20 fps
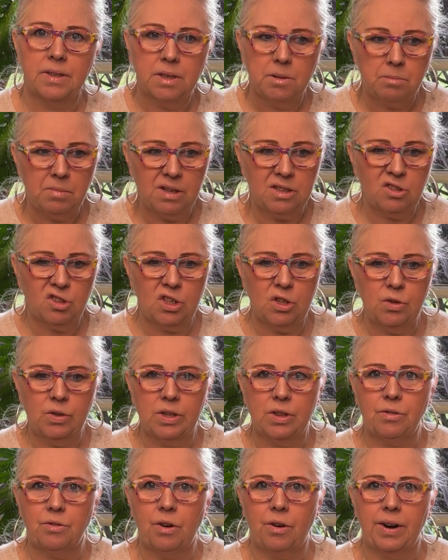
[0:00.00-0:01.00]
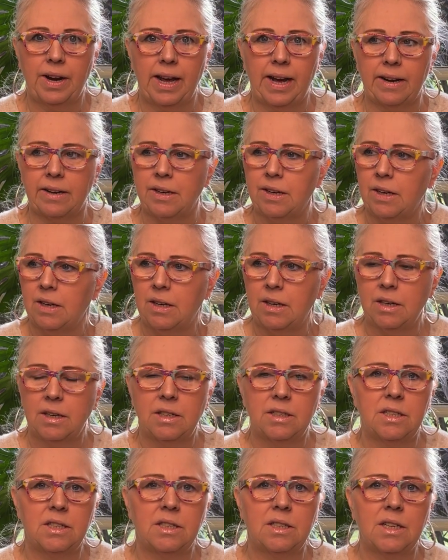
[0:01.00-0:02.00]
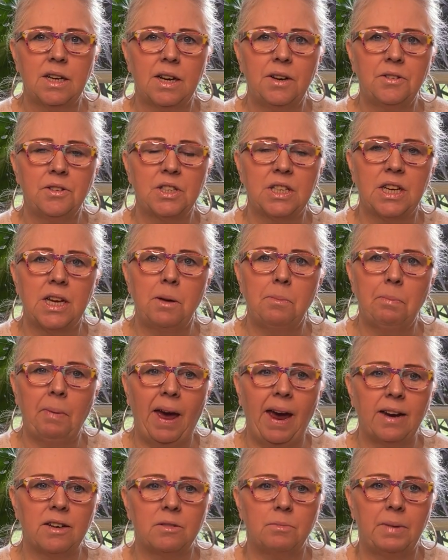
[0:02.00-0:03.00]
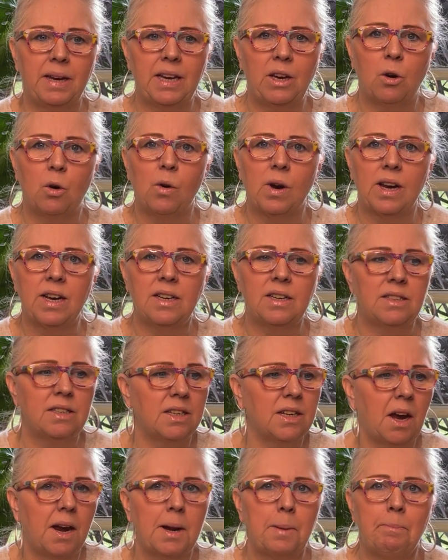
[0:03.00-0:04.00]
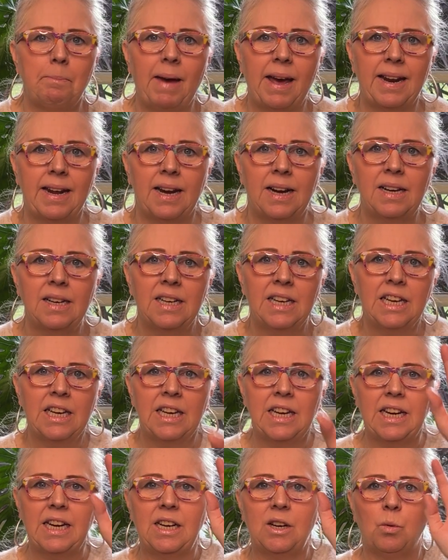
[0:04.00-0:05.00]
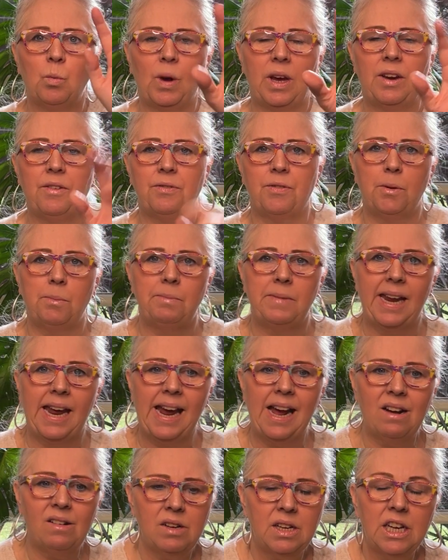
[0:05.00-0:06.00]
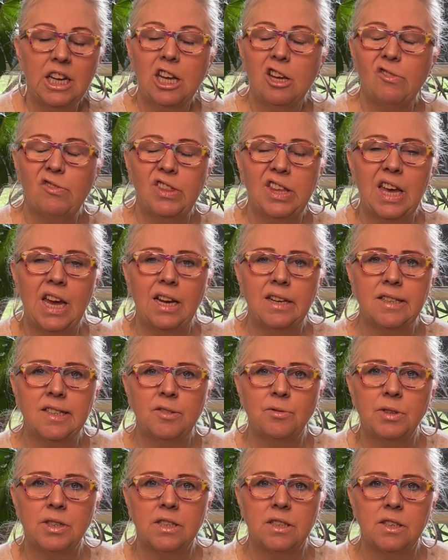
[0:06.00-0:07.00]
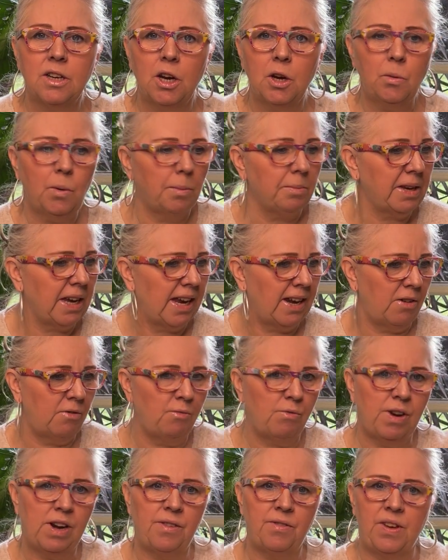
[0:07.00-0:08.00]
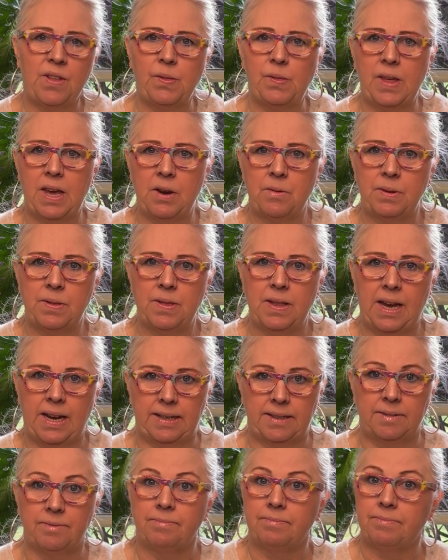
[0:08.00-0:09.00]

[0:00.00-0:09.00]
Mine's generally throw it out. Because is it going to impact me, or is it going to matter in a week from now? If the answer is no, I'm getting rid of it there and then.